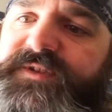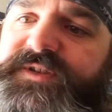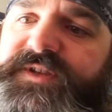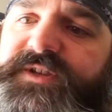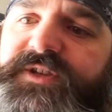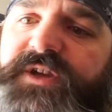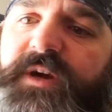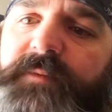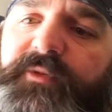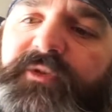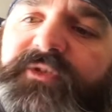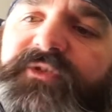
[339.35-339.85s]
It's a
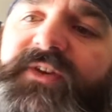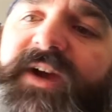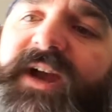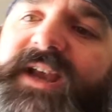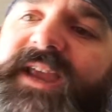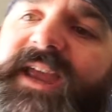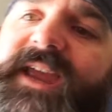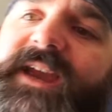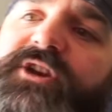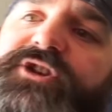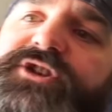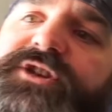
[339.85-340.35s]

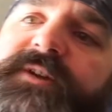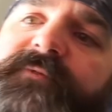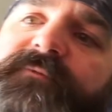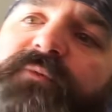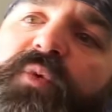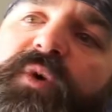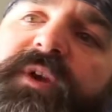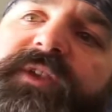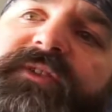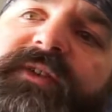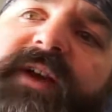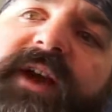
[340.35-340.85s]
double-sided handkerchief.
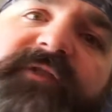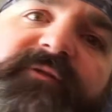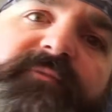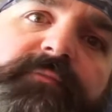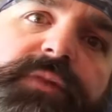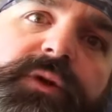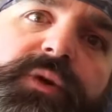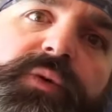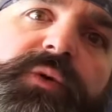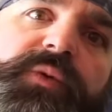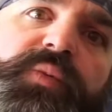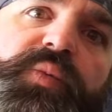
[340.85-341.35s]
One side is
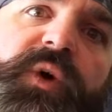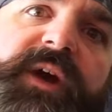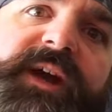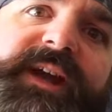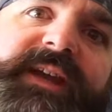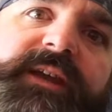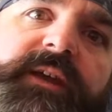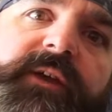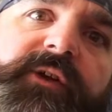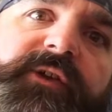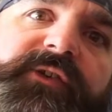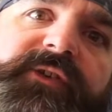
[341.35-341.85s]
blue and
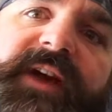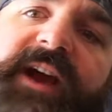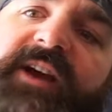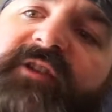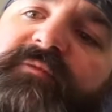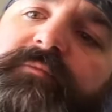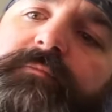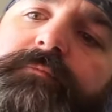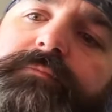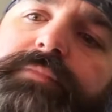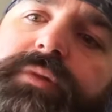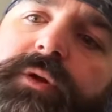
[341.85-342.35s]
white, and the other side
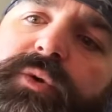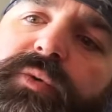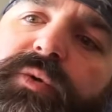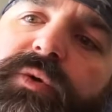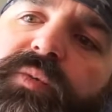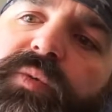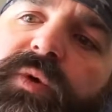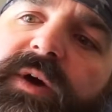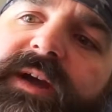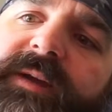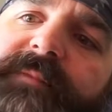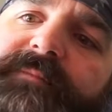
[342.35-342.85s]
is blue
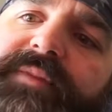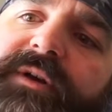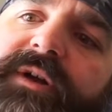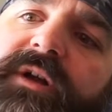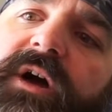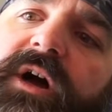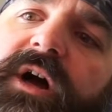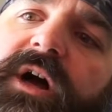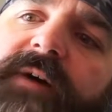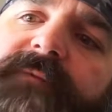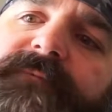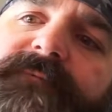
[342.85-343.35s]
and white, but
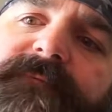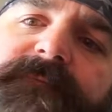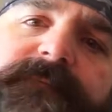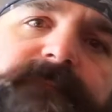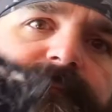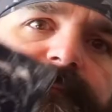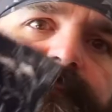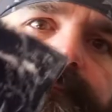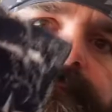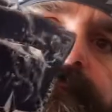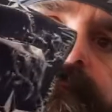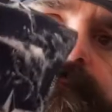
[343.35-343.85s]

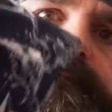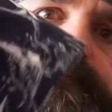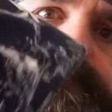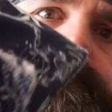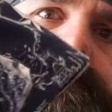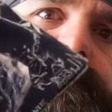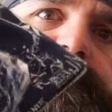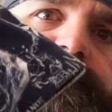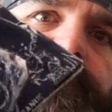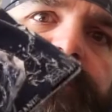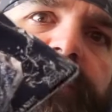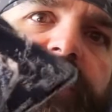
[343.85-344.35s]

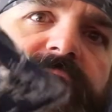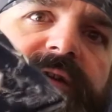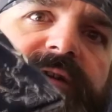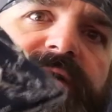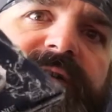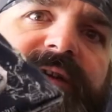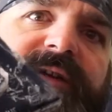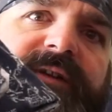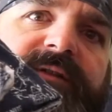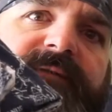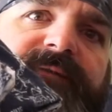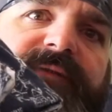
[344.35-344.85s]

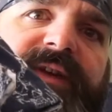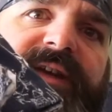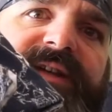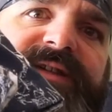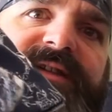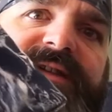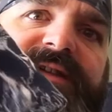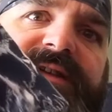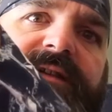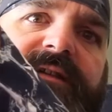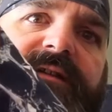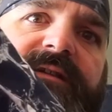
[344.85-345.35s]
off-colored. I don't know if you guys
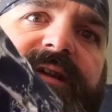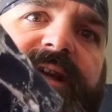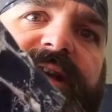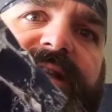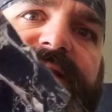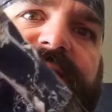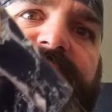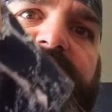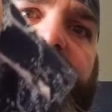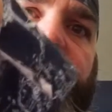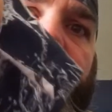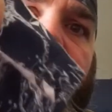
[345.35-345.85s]
can see that or
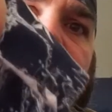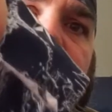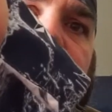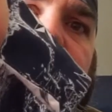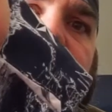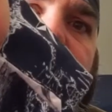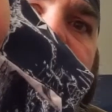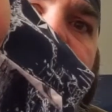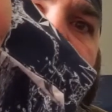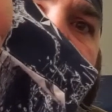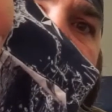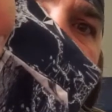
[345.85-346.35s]
not. See that?
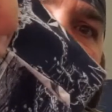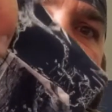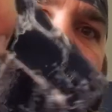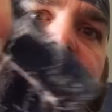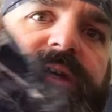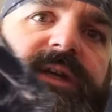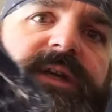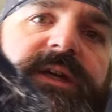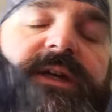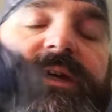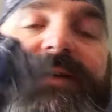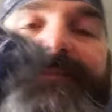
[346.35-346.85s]

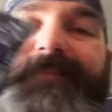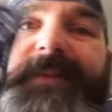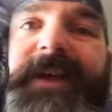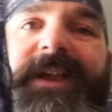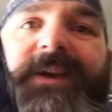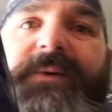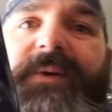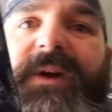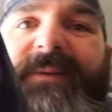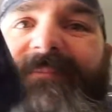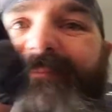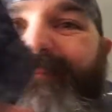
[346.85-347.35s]

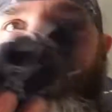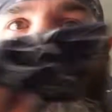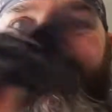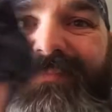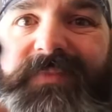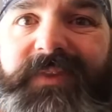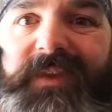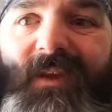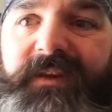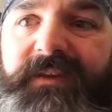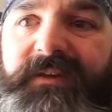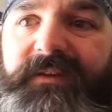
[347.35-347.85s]
Anyway,
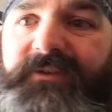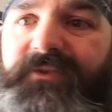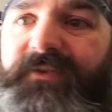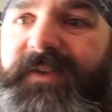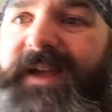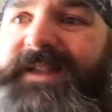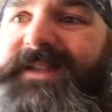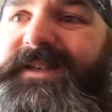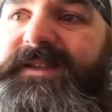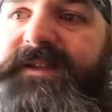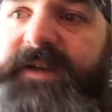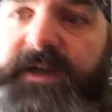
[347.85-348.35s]
so
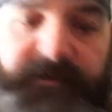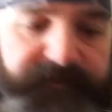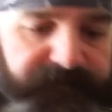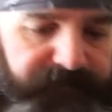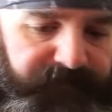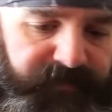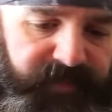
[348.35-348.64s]
that's in there.